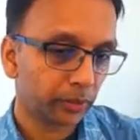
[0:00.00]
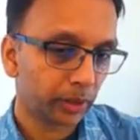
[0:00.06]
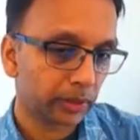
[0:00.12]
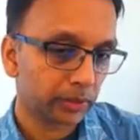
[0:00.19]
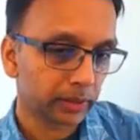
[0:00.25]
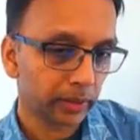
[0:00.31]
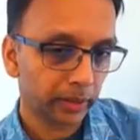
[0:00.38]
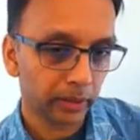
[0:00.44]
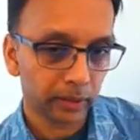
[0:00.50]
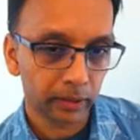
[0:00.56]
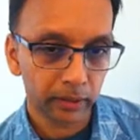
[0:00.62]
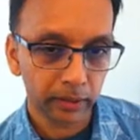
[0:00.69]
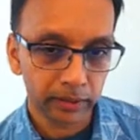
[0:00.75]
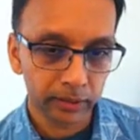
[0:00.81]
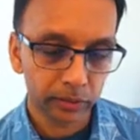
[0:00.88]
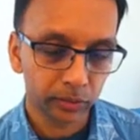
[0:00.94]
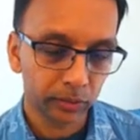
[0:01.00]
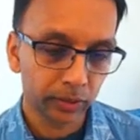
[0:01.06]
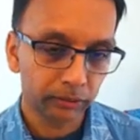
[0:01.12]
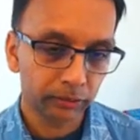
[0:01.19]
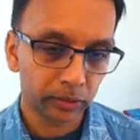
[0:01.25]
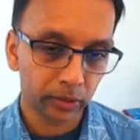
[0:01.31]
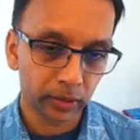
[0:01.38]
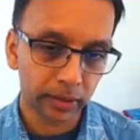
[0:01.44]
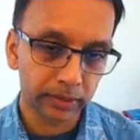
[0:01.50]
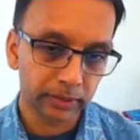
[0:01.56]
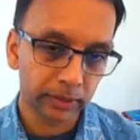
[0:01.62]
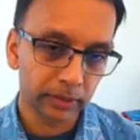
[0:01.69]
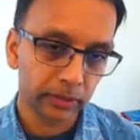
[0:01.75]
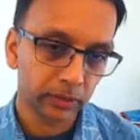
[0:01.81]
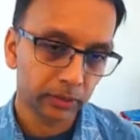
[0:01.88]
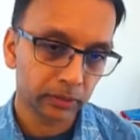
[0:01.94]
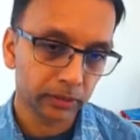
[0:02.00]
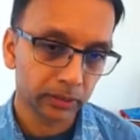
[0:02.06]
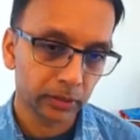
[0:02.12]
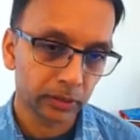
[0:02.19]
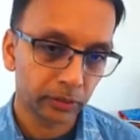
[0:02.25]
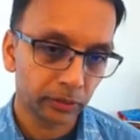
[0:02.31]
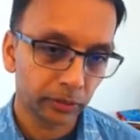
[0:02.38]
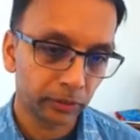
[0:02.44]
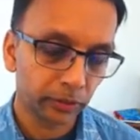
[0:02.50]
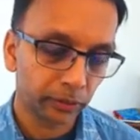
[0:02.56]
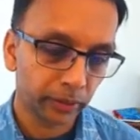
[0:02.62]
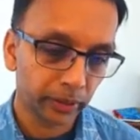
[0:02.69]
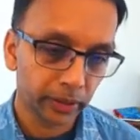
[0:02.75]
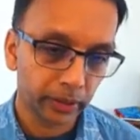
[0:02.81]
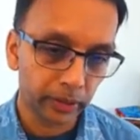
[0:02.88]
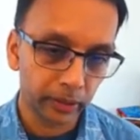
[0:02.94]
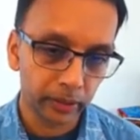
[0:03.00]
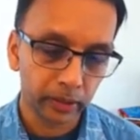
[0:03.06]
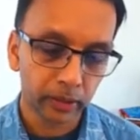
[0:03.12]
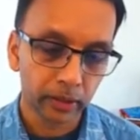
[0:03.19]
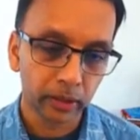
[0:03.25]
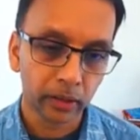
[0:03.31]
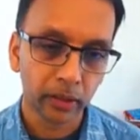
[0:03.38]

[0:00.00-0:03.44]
translate these 2D visualizations into 3D,